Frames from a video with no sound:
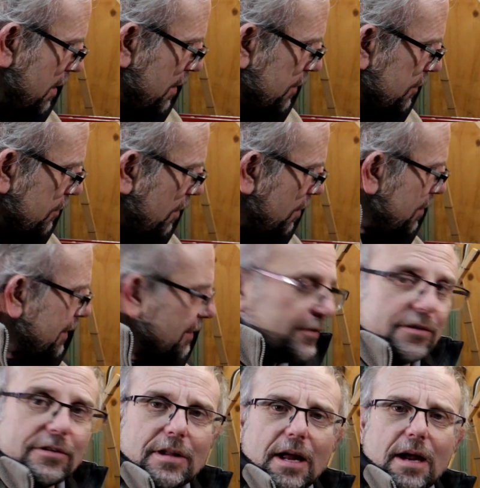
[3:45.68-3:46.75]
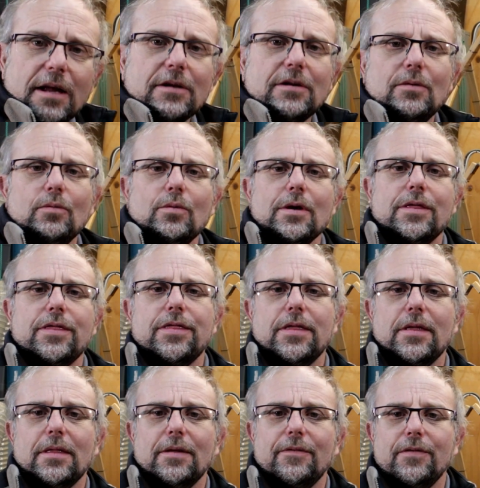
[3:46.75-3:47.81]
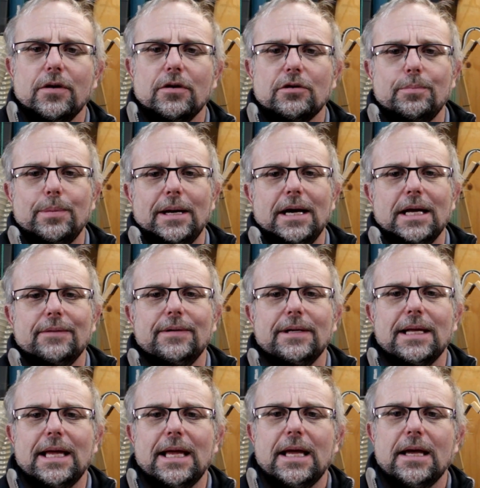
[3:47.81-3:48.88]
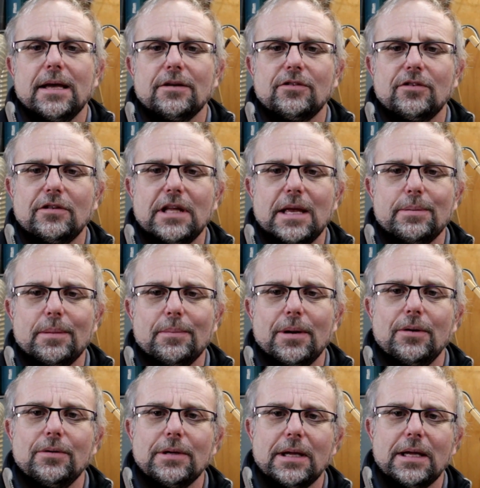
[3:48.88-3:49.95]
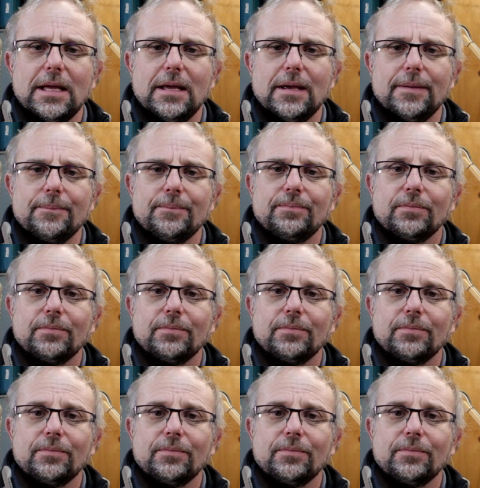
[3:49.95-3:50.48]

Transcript: So let's start with the first part of it, our stepper motor here.